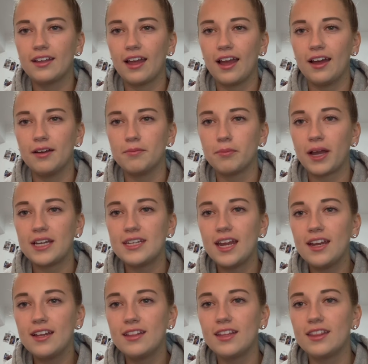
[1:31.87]
by
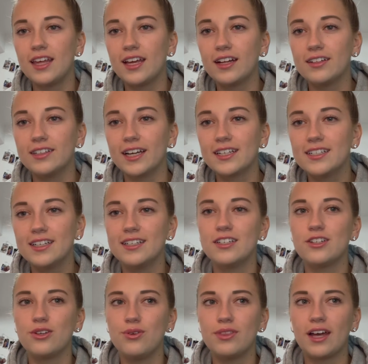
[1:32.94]
data that they collected in
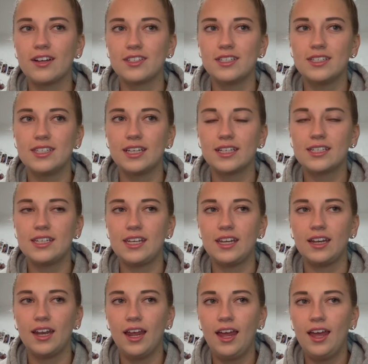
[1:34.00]
2016.